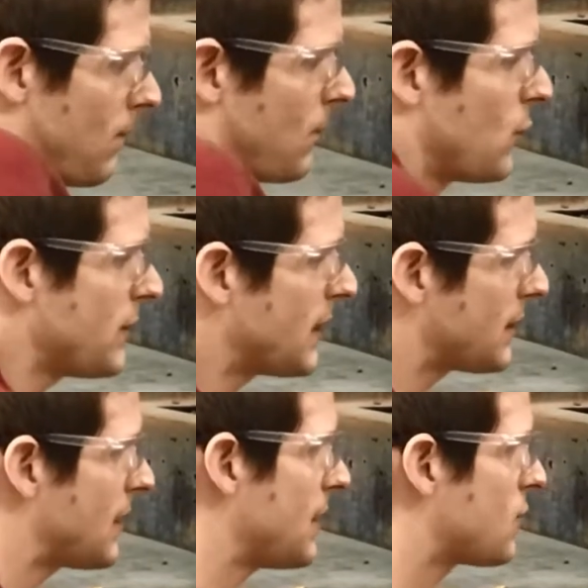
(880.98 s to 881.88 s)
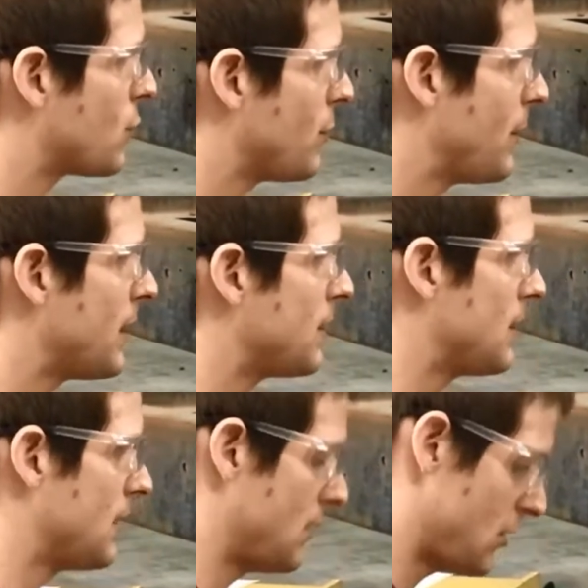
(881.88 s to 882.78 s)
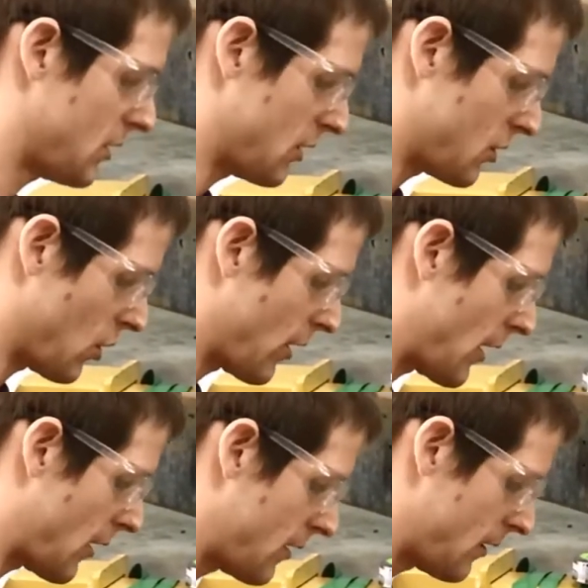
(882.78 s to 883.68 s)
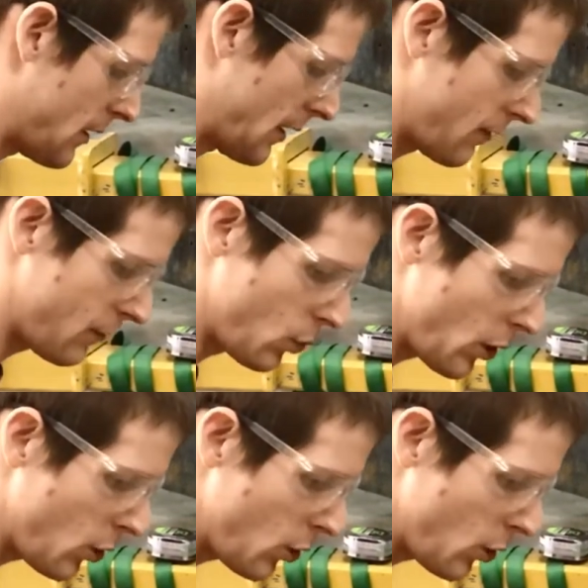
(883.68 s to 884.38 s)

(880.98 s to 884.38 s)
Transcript: 3/16 drill bit just to start our 4